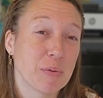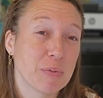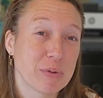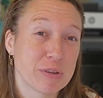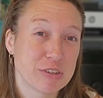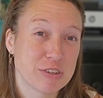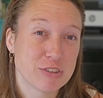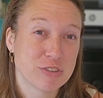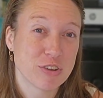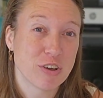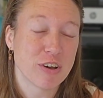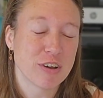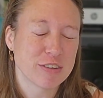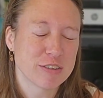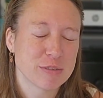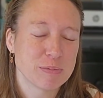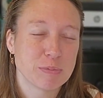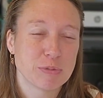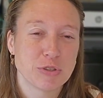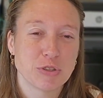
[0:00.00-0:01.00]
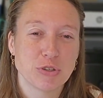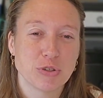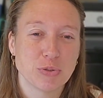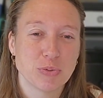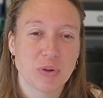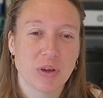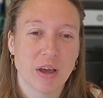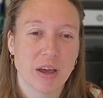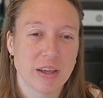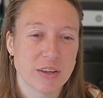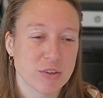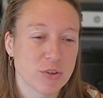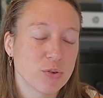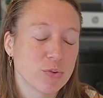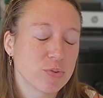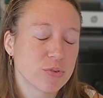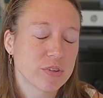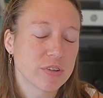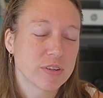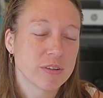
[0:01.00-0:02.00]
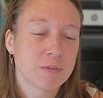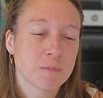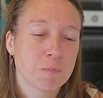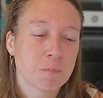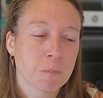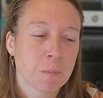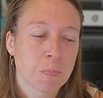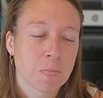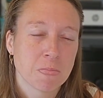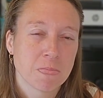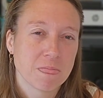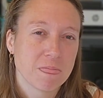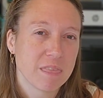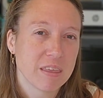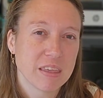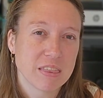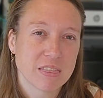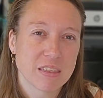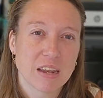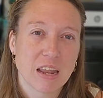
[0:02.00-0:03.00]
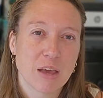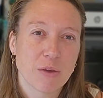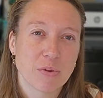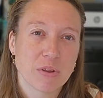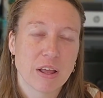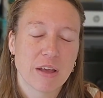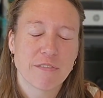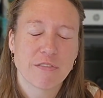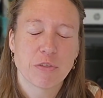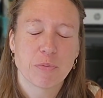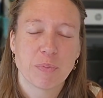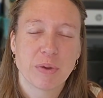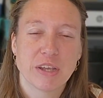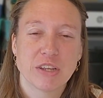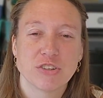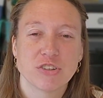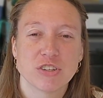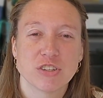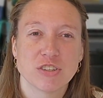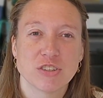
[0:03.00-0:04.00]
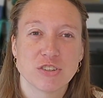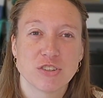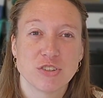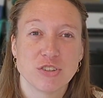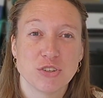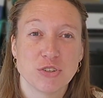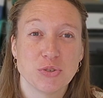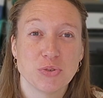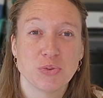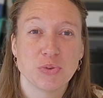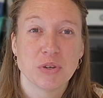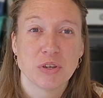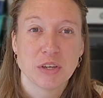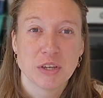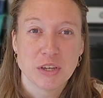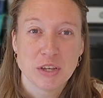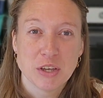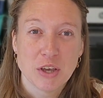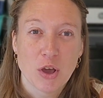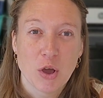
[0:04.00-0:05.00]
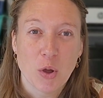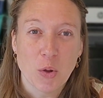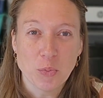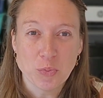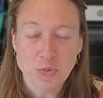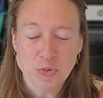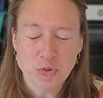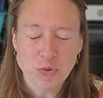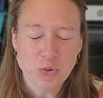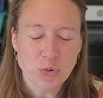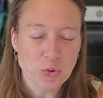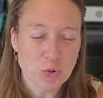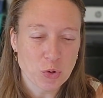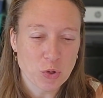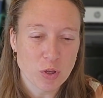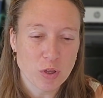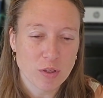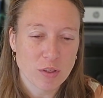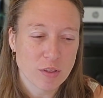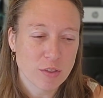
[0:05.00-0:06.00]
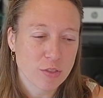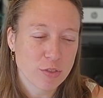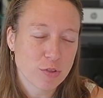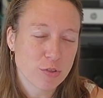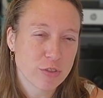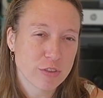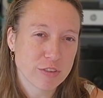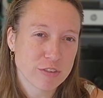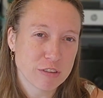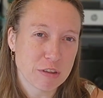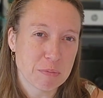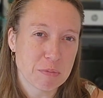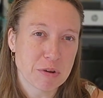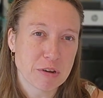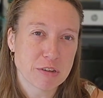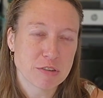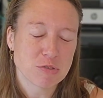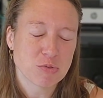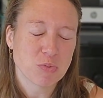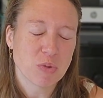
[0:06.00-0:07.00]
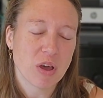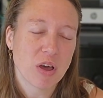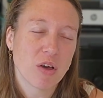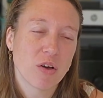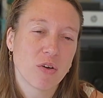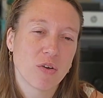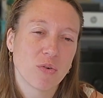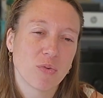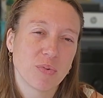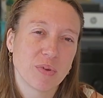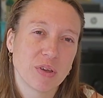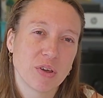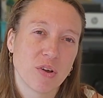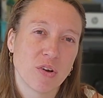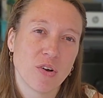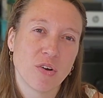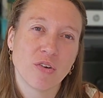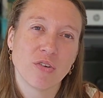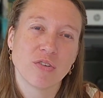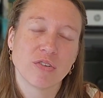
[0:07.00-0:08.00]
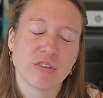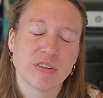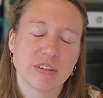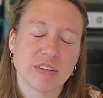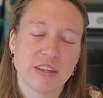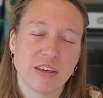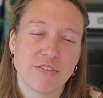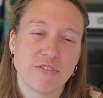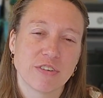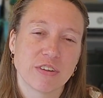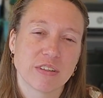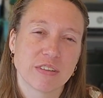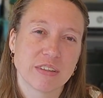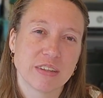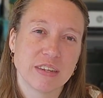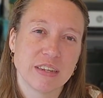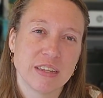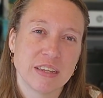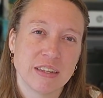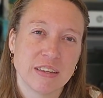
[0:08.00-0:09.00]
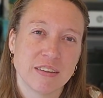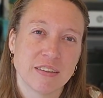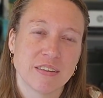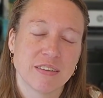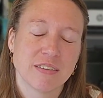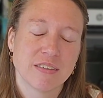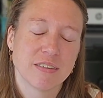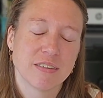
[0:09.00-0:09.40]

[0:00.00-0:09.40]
which is awesome too. I don't think that I would have the patience to homeschool through the summer as well. We all definitely need